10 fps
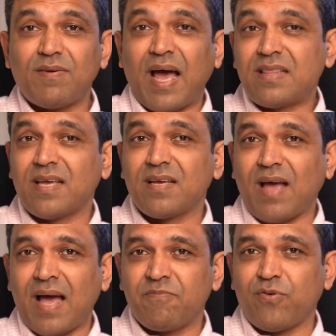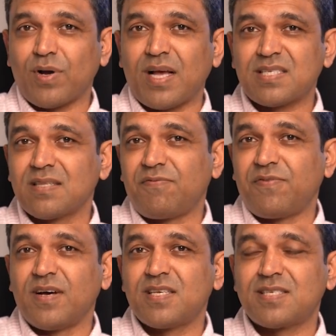I think I'm forecasting the
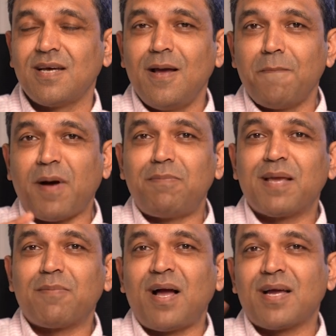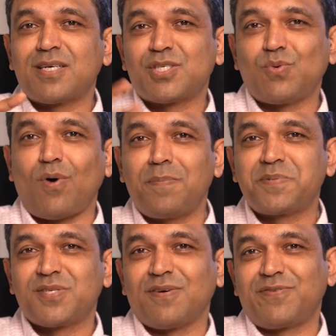first public market
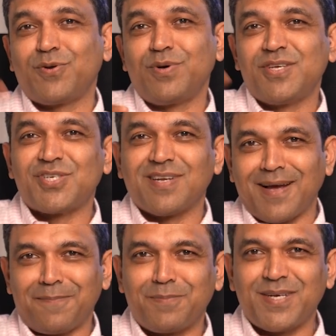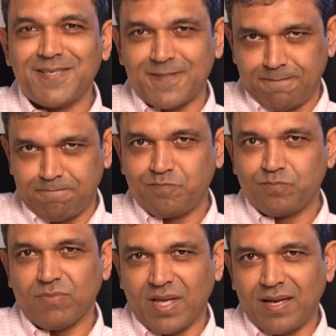swaps of 2 digital companies,
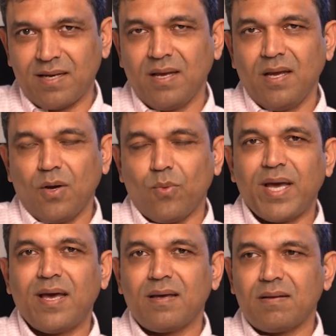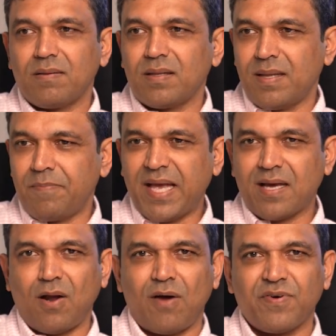right? Where they make
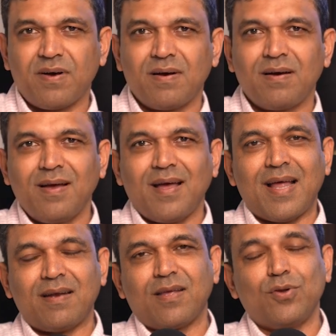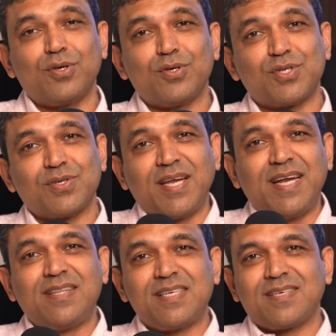an offer, and you used to
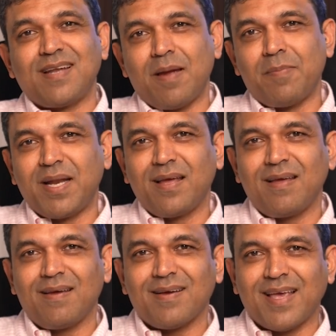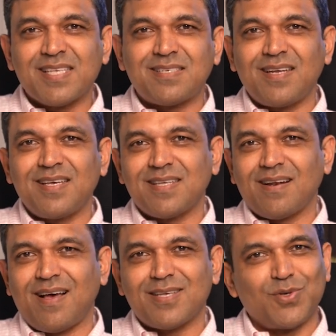read this in M&A case studies in
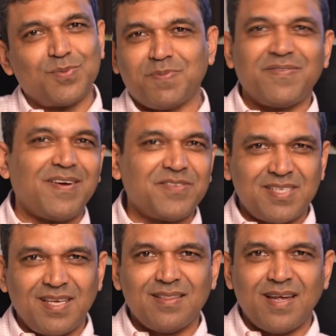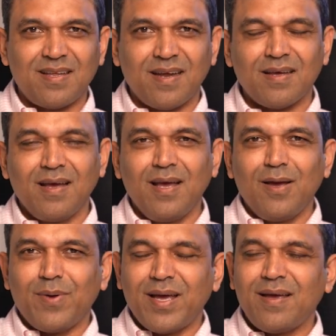classrooms, but we haven't seen that yet.
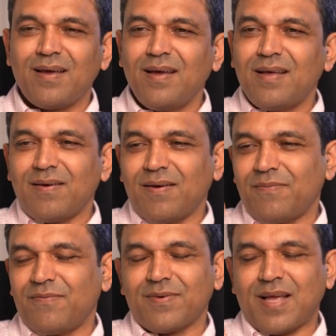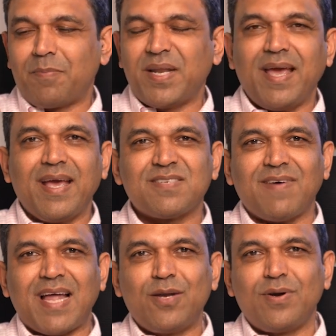Where company A is
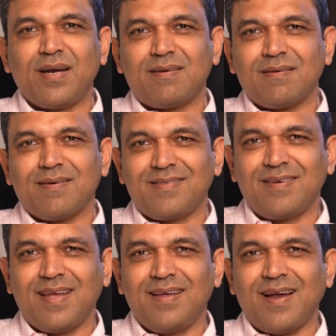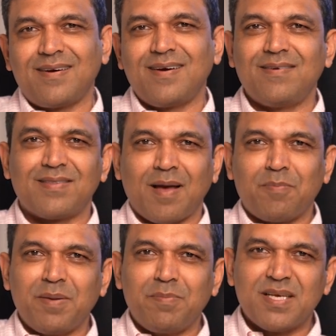valued at 300,
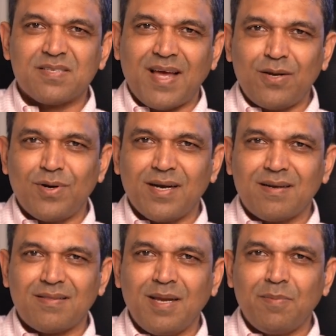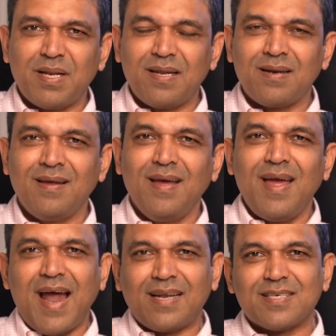company B is valued at 3 billion,
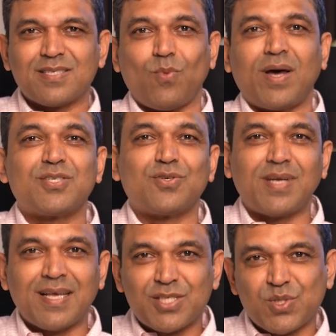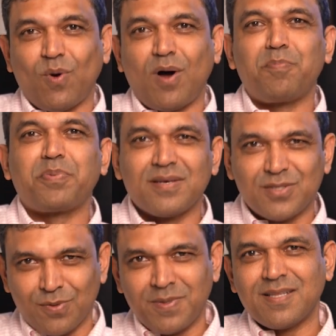and there's a 1:10 swap,
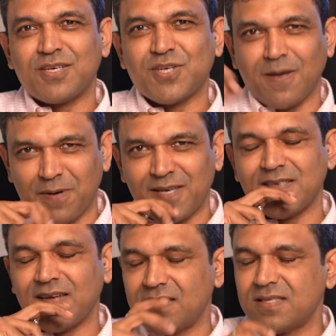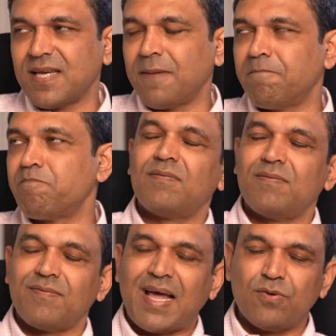assuming their share prices are at the same
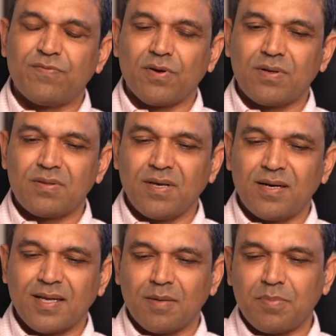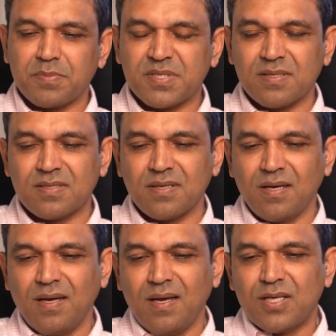value for theoretical purposes.
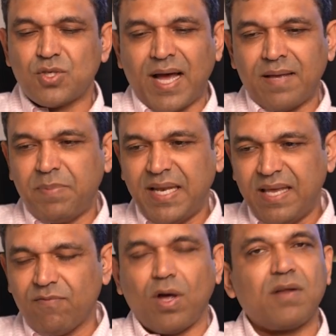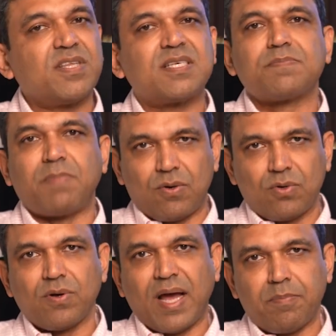So I believe all of this is
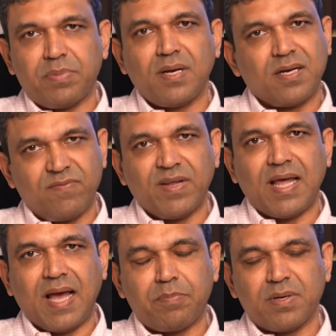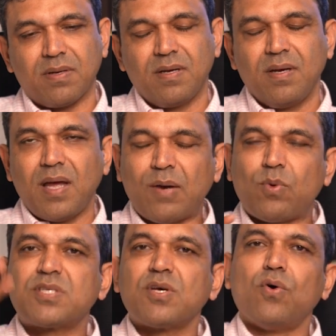bound to happen, and it will happen. And
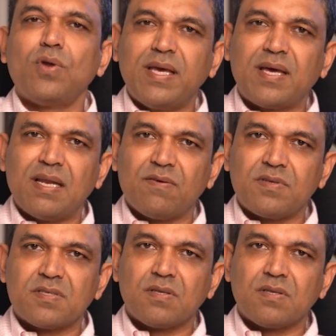what's the holy grail of this?